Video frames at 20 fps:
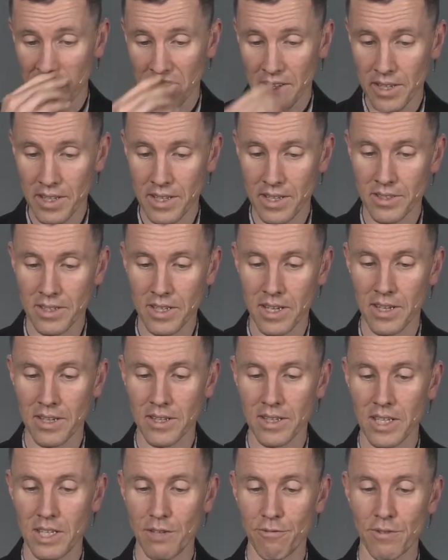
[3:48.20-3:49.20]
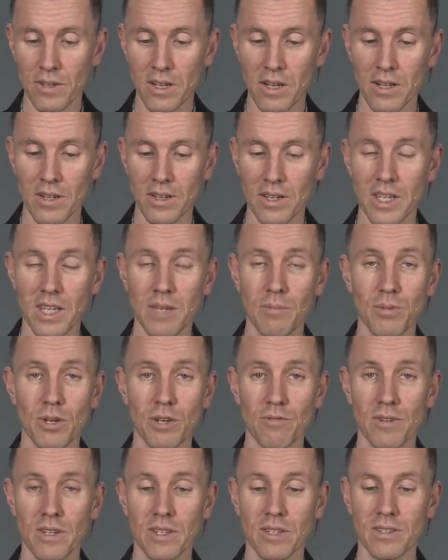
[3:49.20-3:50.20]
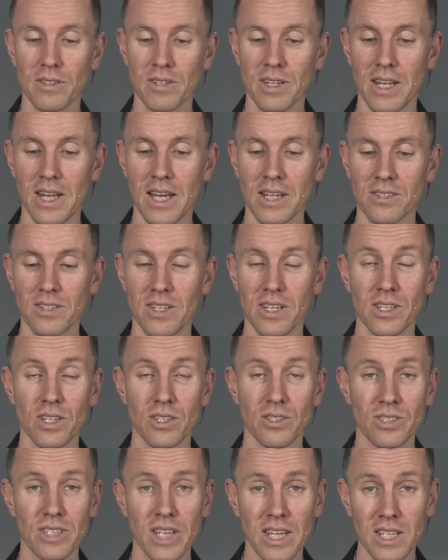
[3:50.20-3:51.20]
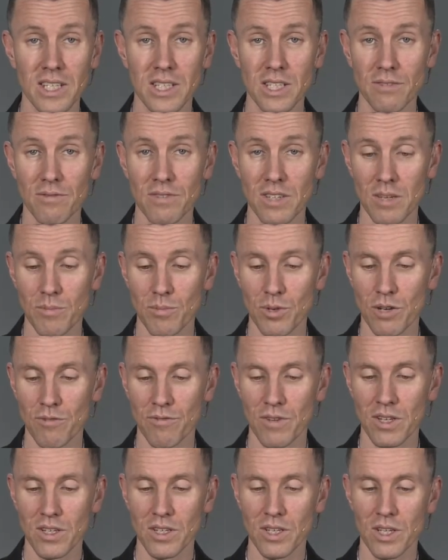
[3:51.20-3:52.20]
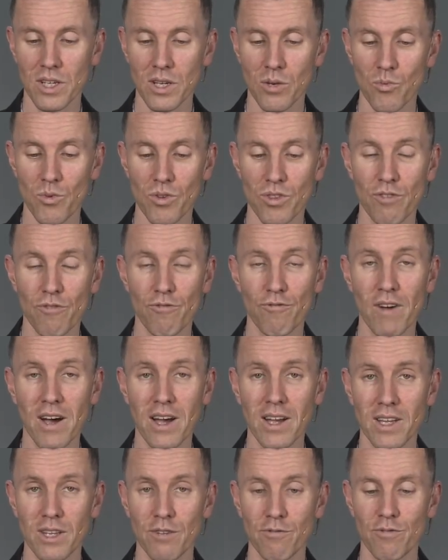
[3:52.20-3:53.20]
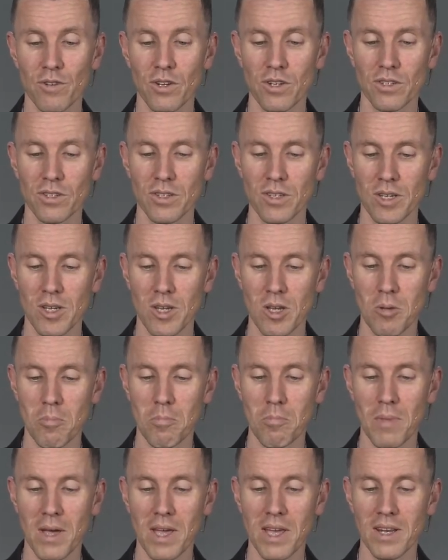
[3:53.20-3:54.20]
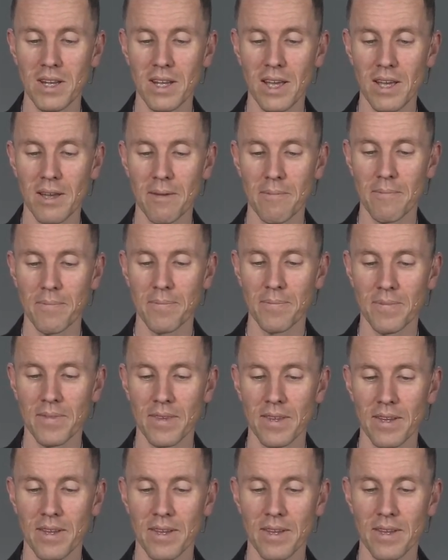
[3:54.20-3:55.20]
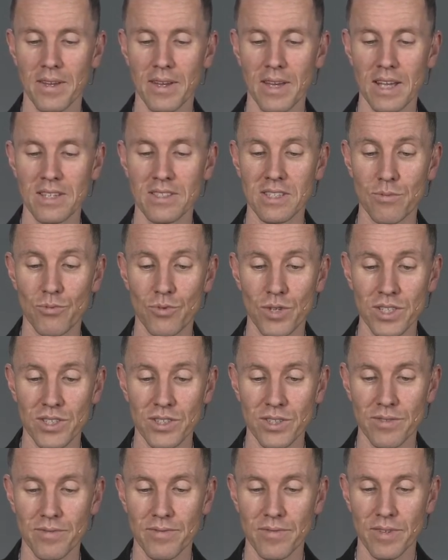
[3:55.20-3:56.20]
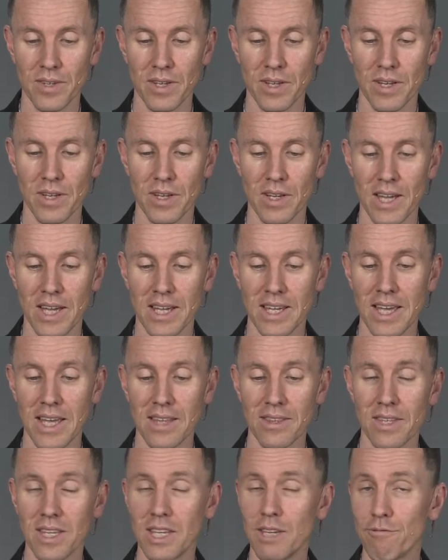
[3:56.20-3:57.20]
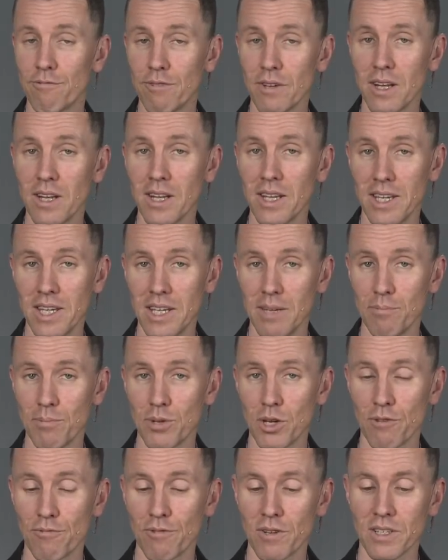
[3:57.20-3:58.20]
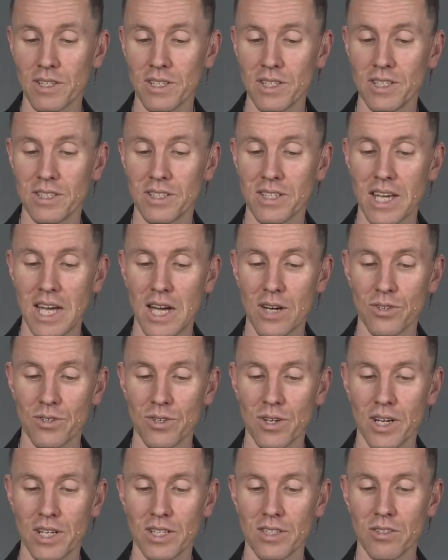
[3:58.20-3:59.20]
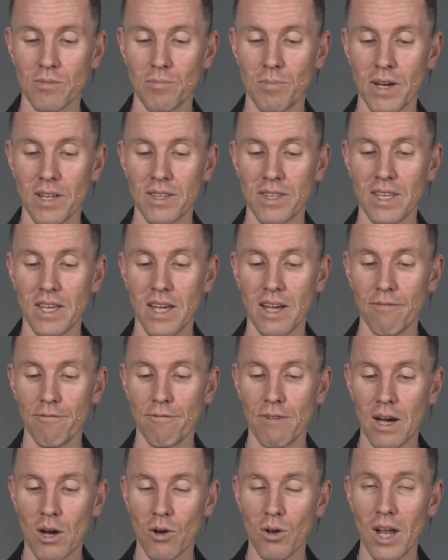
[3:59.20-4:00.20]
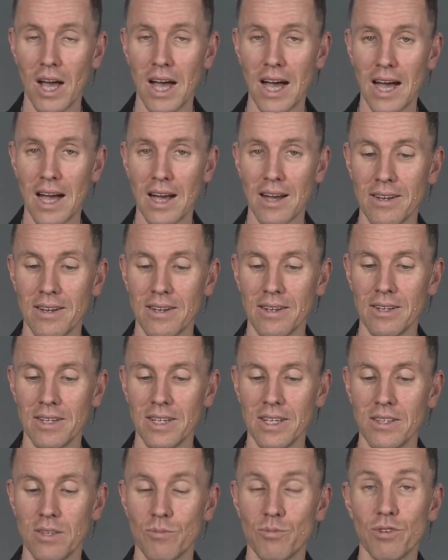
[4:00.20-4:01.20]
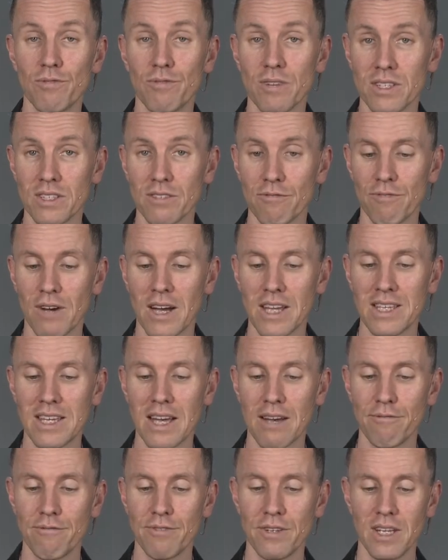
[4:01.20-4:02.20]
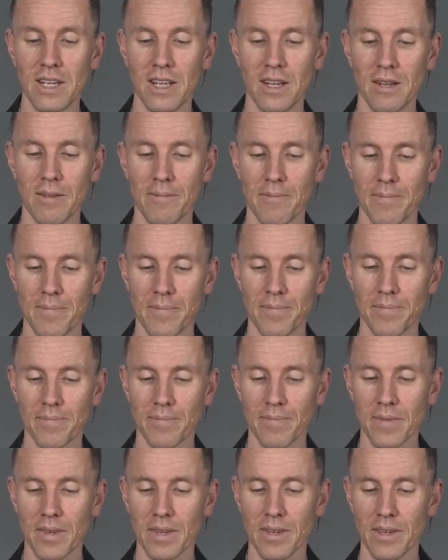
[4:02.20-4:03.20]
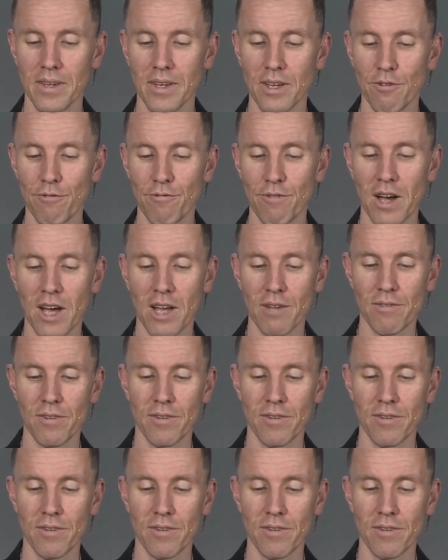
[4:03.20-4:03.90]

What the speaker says: is a hifil imperfect, and actually a consecutive imperfect with the va in front. Made a separation. Again, the hifil imperfect is characterized by the vowel a in the prefix. Vayavdel. 5.